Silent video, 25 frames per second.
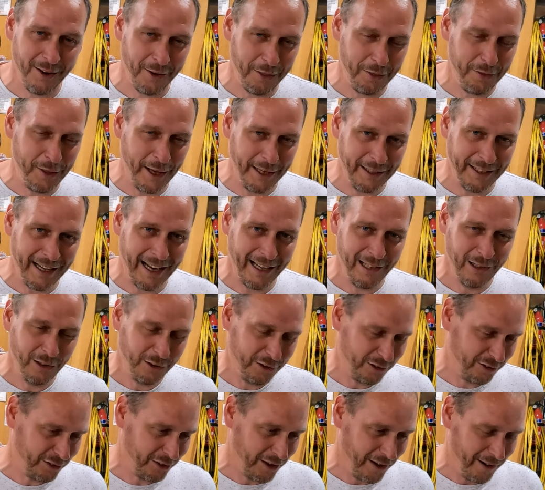I think that
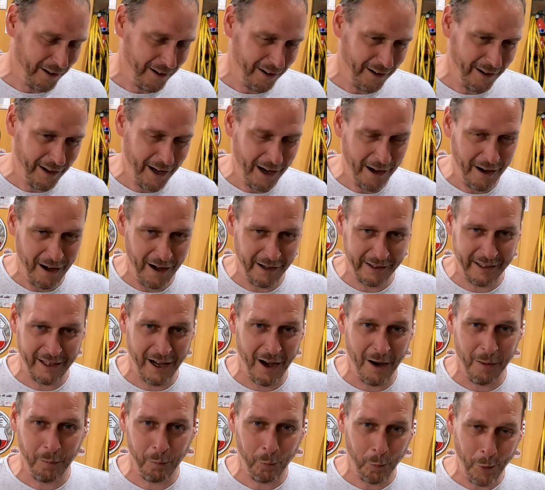looks, I
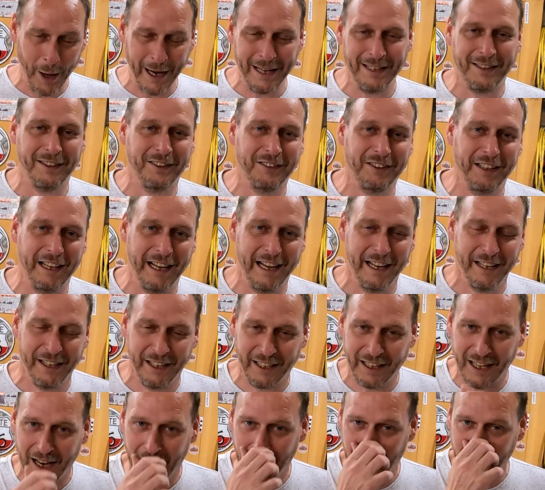can't wait to see it in
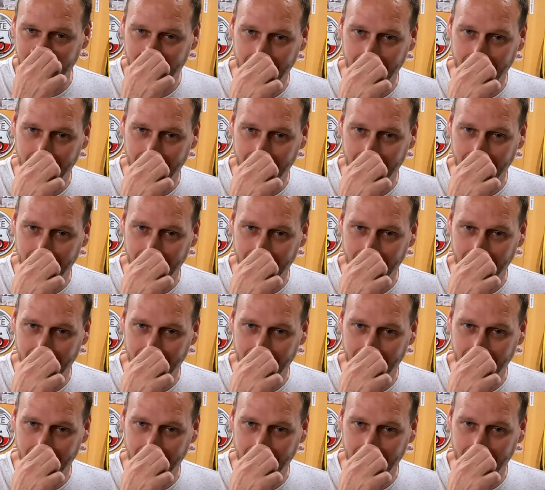the car.